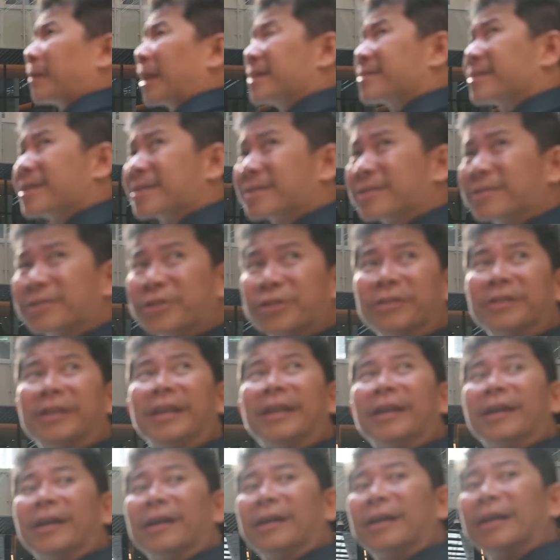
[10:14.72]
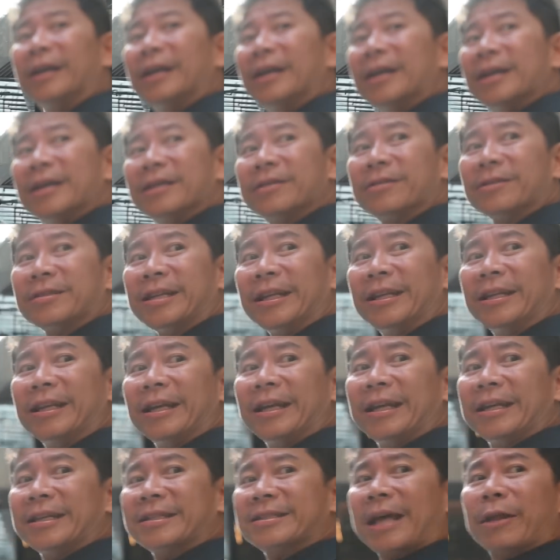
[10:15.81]
places to shoot here. So
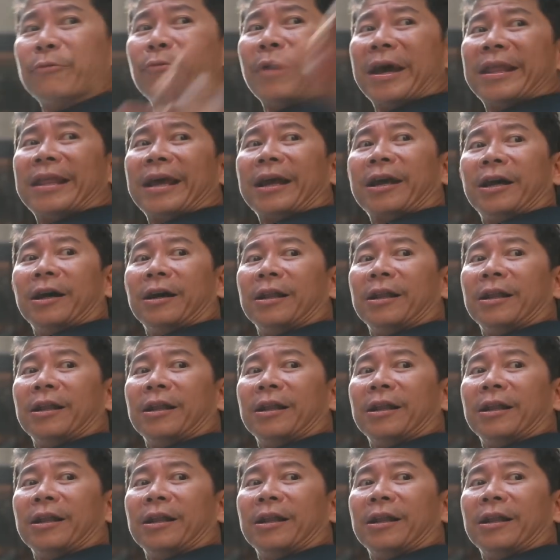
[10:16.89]
Cindy, stand where that